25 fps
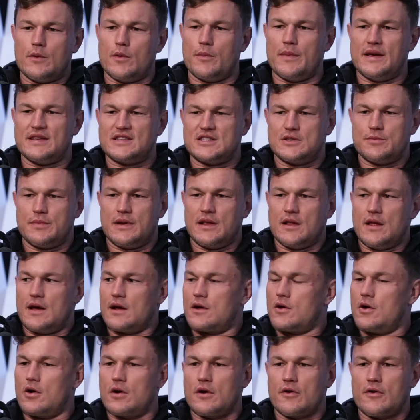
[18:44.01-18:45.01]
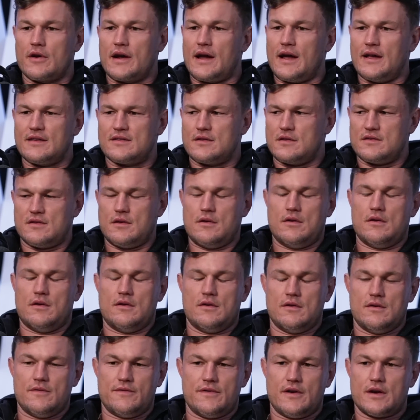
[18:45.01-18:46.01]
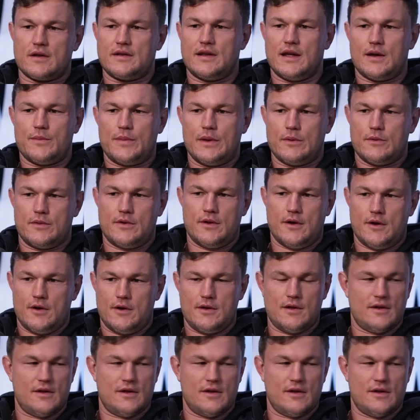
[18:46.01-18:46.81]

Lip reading: People messaged me like, "Oh, congrats!" I was like, "Oh, fuck, now people know."